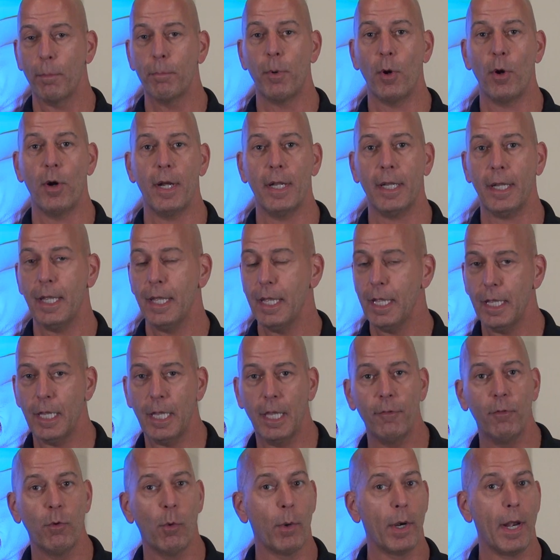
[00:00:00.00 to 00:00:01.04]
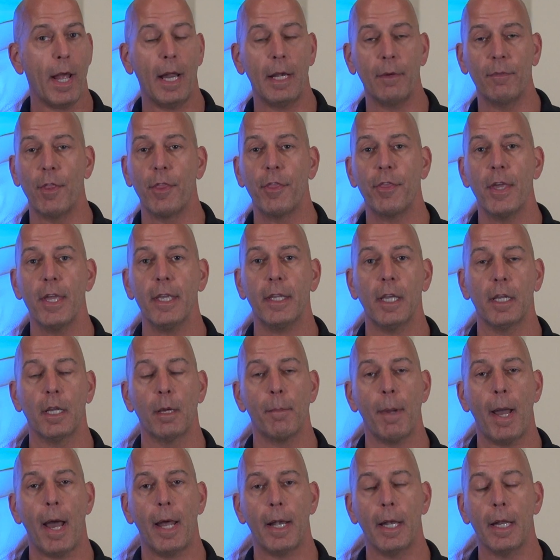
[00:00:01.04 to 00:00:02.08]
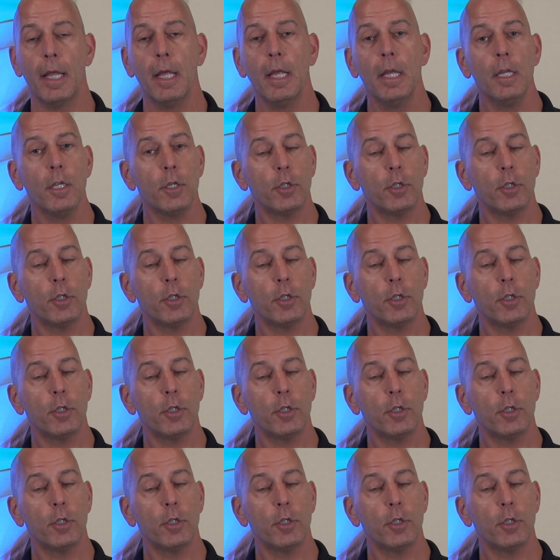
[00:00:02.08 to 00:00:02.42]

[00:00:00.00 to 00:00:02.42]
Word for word: burning even when we're not even thinking about it.